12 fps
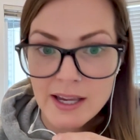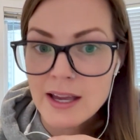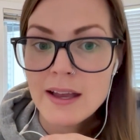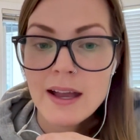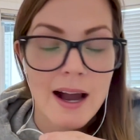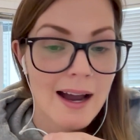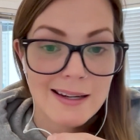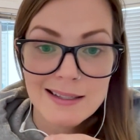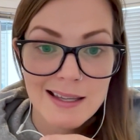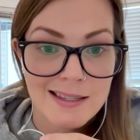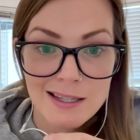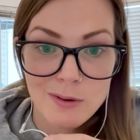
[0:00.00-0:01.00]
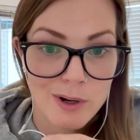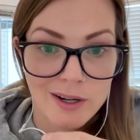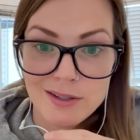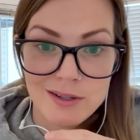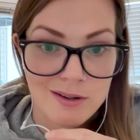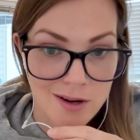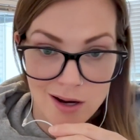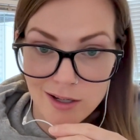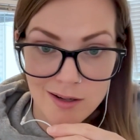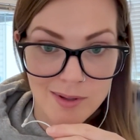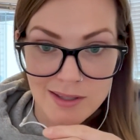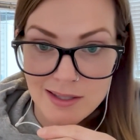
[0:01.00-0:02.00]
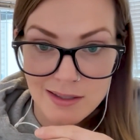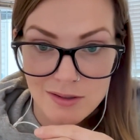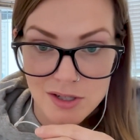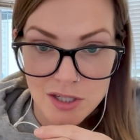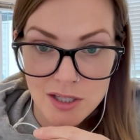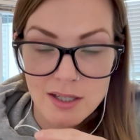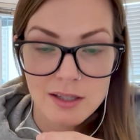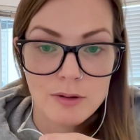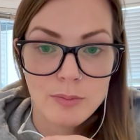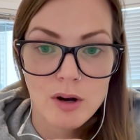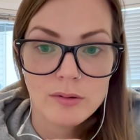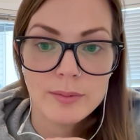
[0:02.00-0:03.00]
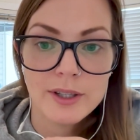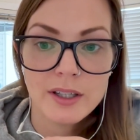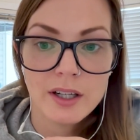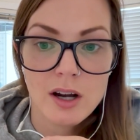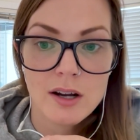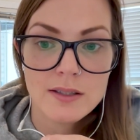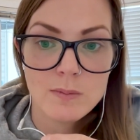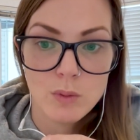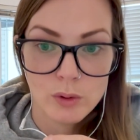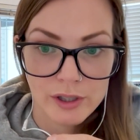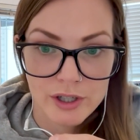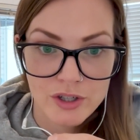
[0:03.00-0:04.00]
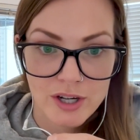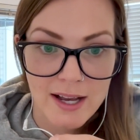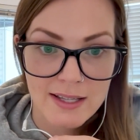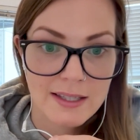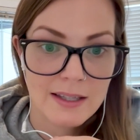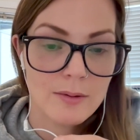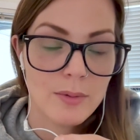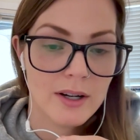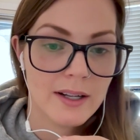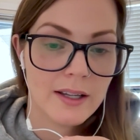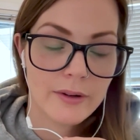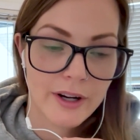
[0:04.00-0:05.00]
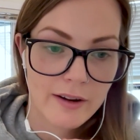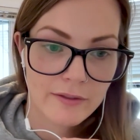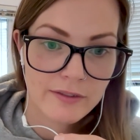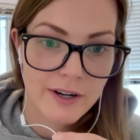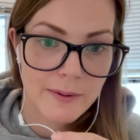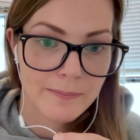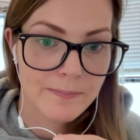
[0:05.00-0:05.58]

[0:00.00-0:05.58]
high intensity workouts are not going to be the solution, and they're probably going to cause more stress than the body can recover from.